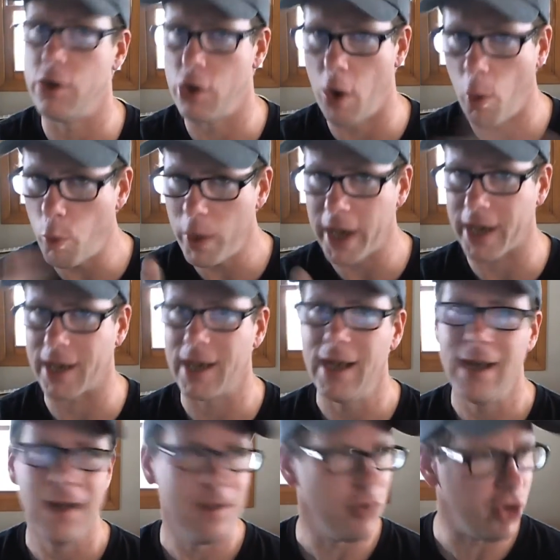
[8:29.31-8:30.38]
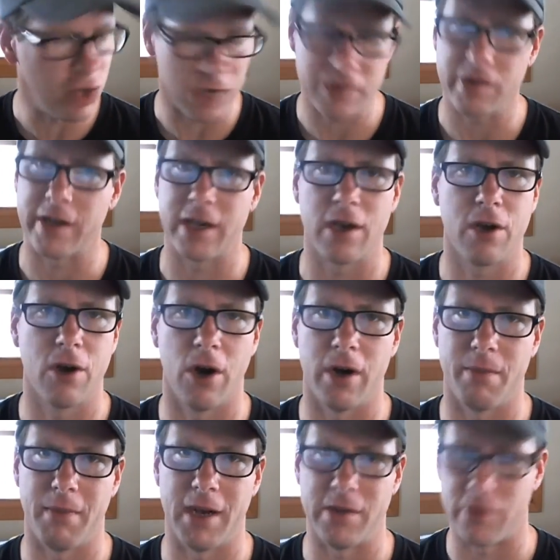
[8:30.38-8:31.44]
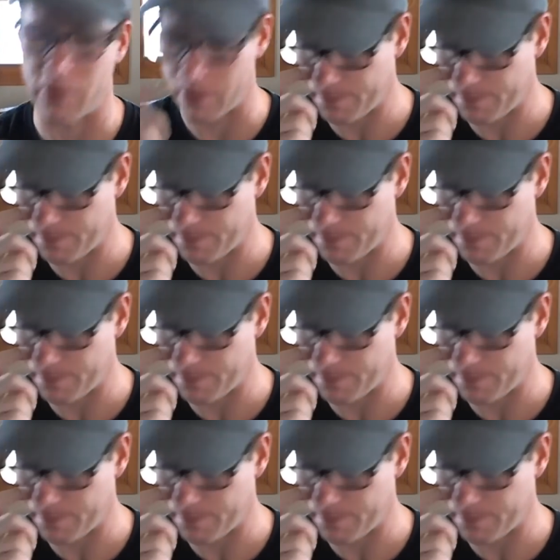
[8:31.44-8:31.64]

no wick, just like a cartomizer.